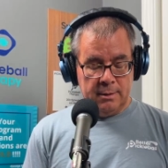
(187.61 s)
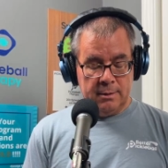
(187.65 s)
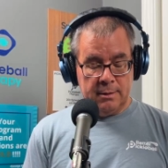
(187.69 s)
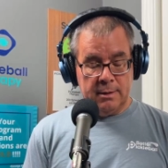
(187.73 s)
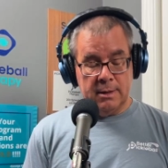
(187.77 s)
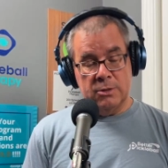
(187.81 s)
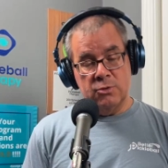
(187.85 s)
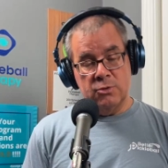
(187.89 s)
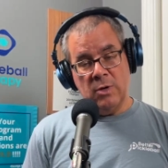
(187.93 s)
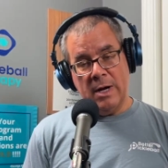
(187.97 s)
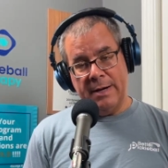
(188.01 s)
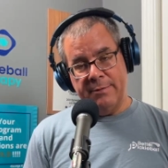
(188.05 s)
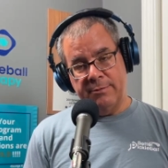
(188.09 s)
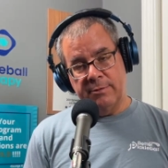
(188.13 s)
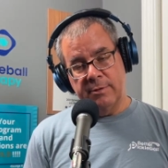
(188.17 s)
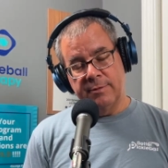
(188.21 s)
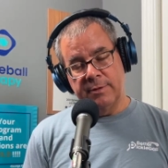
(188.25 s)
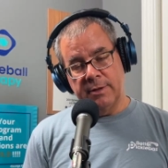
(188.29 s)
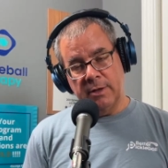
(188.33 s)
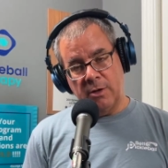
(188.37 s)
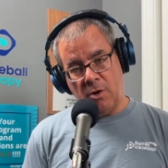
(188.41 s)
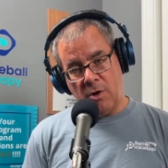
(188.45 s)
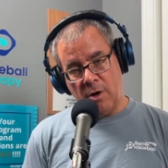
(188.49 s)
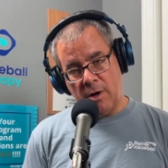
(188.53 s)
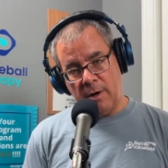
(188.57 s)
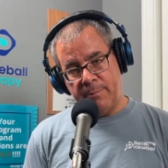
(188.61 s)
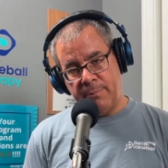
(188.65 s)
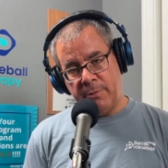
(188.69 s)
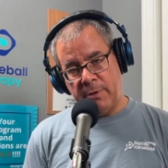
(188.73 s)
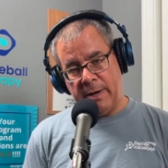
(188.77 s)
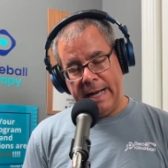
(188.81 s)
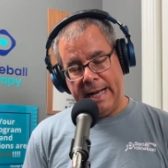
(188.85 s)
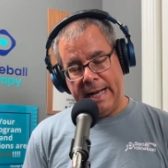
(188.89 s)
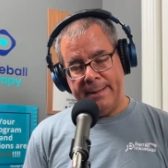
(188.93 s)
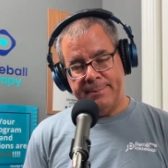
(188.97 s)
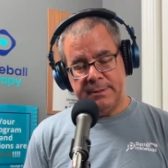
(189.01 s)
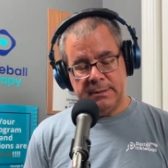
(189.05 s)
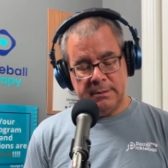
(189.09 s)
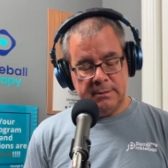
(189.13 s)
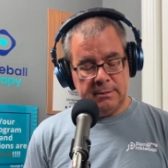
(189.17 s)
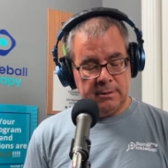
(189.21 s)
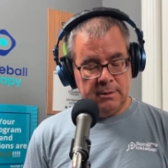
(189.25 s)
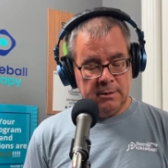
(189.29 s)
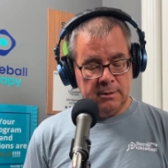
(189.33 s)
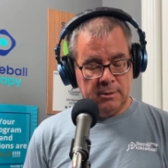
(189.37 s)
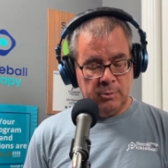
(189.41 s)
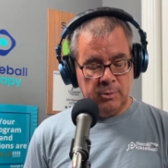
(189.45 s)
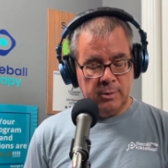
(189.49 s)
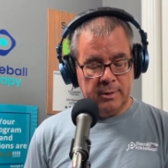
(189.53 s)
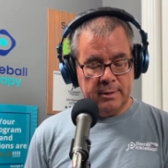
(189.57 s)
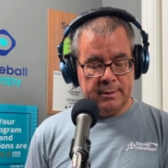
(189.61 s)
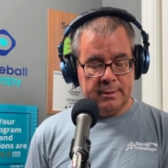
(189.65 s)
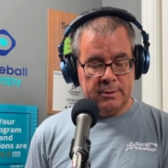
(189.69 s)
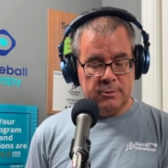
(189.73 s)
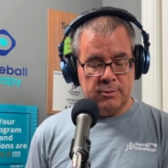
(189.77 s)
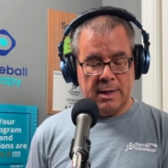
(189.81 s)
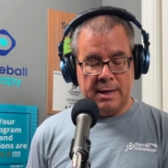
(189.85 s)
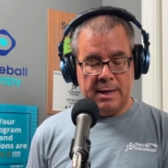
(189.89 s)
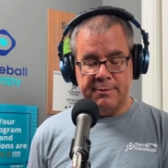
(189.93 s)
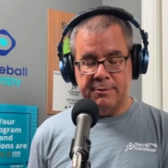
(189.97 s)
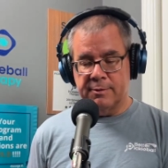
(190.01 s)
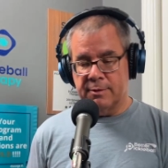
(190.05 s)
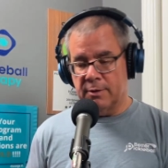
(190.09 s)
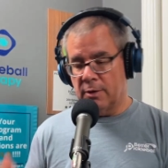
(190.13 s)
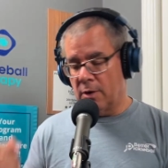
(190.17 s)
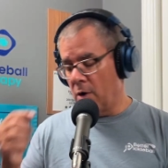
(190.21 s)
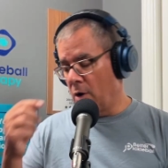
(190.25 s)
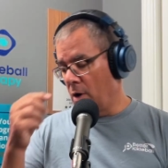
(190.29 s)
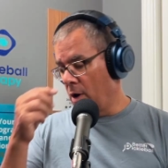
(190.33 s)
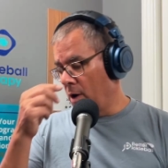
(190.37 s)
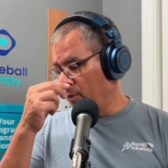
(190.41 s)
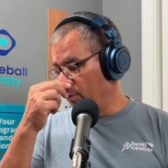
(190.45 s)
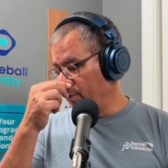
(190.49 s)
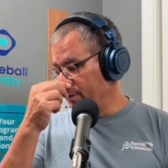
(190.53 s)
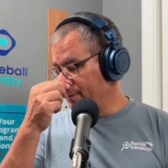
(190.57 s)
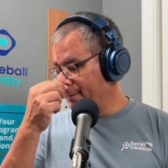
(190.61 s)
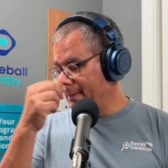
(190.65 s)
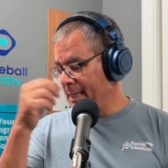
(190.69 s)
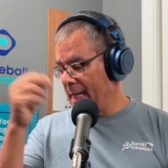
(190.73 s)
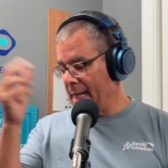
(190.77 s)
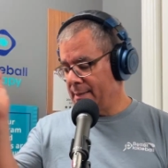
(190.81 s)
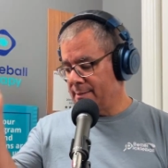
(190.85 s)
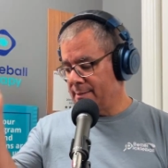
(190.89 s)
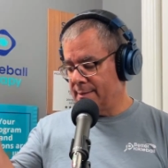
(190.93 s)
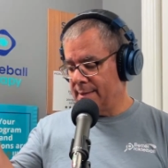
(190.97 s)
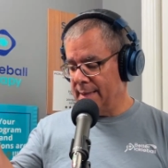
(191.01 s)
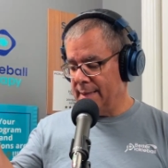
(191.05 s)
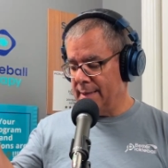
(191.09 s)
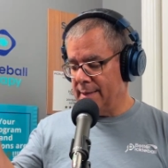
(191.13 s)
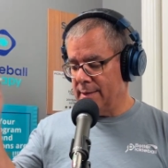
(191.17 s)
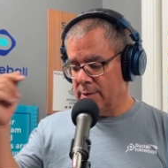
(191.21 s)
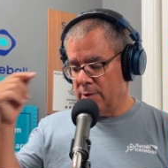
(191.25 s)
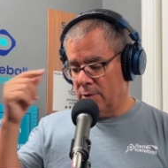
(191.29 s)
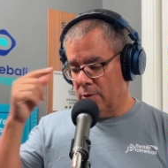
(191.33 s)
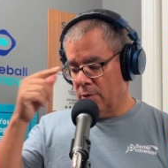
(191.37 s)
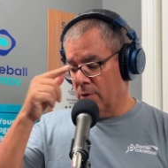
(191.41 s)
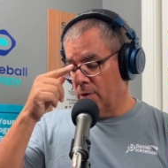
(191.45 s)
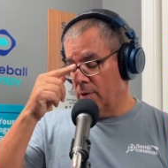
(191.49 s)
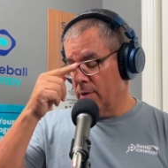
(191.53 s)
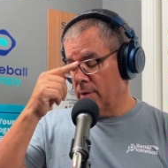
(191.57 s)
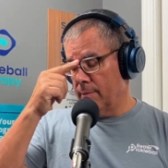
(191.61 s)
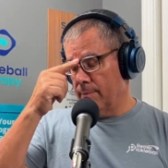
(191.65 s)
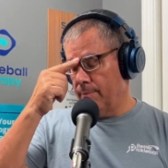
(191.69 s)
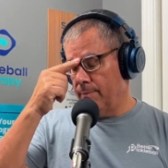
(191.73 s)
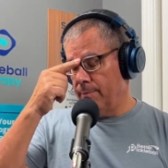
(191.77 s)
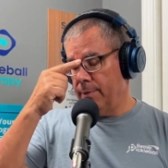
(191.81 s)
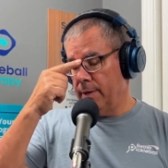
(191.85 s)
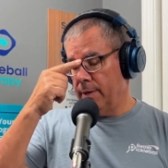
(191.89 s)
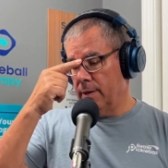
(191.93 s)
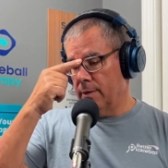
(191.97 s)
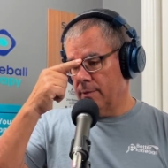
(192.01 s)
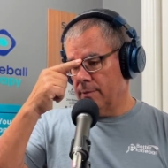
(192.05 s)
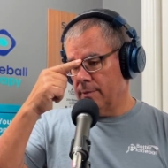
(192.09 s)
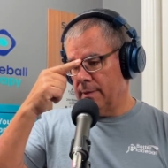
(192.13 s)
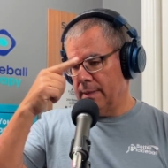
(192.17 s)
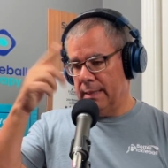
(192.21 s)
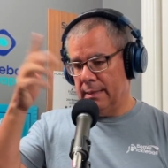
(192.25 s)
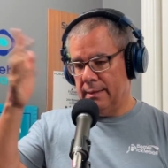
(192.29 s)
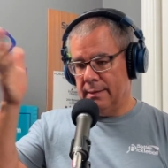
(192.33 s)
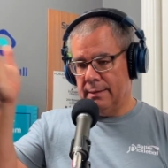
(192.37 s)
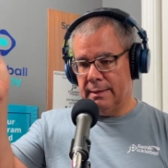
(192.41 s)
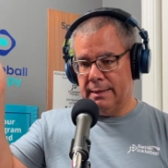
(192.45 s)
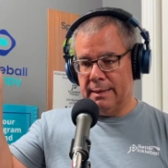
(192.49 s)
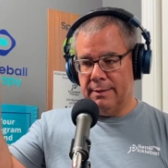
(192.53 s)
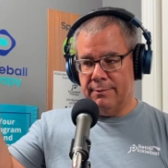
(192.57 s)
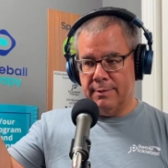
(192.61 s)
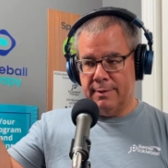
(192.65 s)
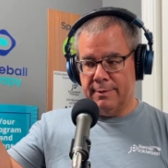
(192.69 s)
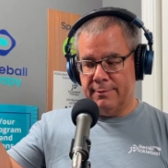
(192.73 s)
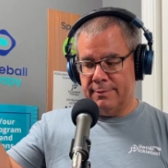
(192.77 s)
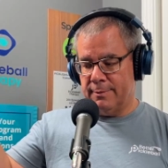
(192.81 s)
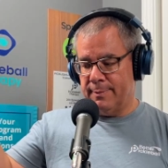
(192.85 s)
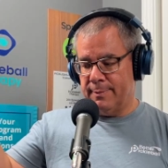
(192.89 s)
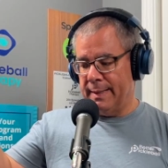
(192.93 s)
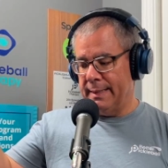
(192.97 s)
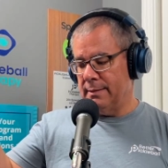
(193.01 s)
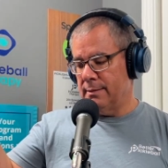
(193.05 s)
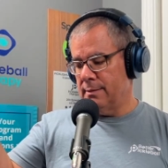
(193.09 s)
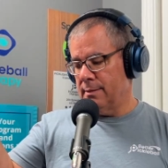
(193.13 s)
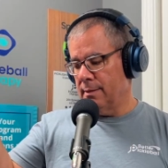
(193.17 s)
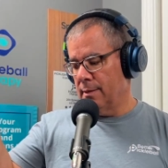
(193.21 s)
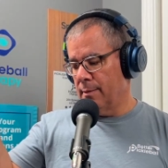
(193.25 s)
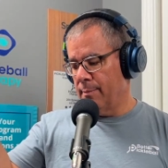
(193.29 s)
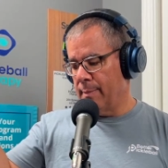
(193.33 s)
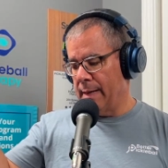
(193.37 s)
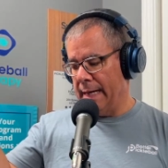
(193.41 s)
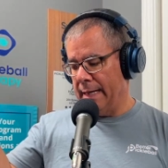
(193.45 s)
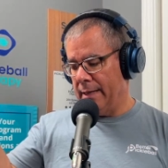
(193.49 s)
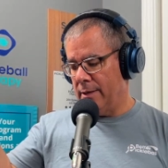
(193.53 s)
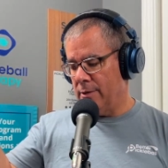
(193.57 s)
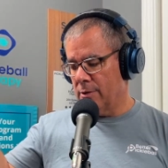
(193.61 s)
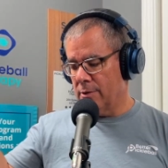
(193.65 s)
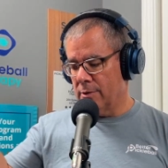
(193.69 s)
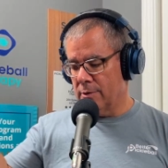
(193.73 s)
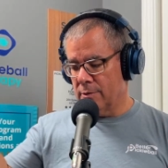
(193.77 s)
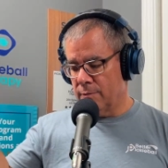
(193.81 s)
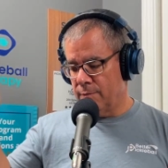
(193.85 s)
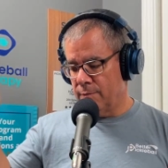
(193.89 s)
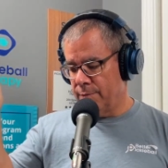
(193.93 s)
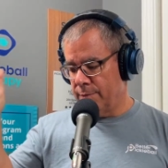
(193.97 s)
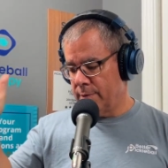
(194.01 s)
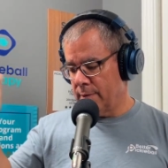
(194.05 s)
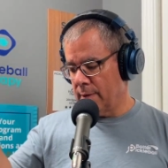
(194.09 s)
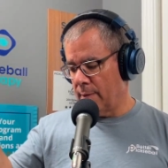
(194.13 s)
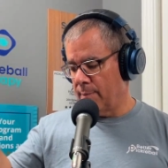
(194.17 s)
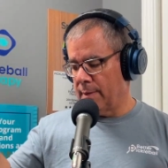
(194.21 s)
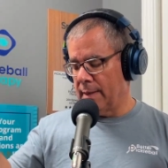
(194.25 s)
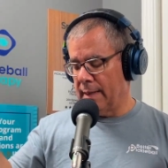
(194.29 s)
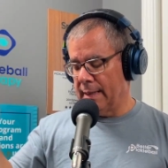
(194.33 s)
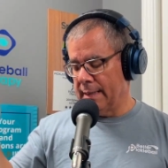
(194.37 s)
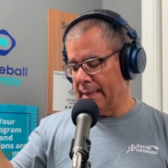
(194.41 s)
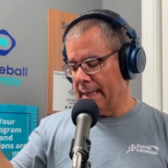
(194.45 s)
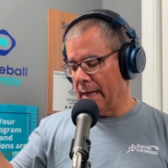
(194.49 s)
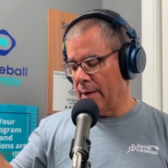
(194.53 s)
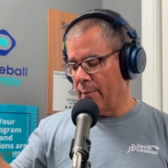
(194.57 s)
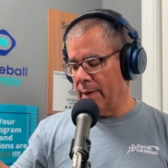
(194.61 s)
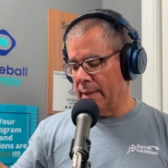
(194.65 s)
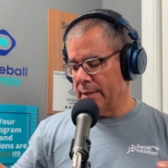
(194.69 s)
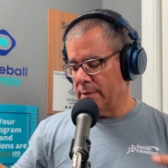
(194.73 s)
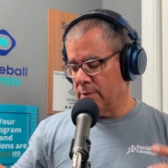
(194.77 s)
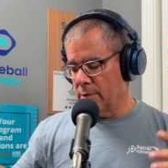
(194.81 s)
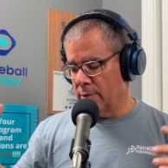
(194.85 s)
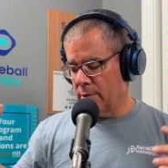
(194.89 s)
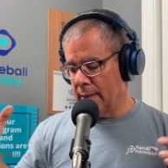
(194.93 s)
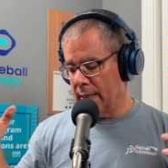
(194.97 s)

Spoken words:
The driver of the car, perhaps, where the driver of the car was texting or, didn't give enough space to the biker, something like that, right? So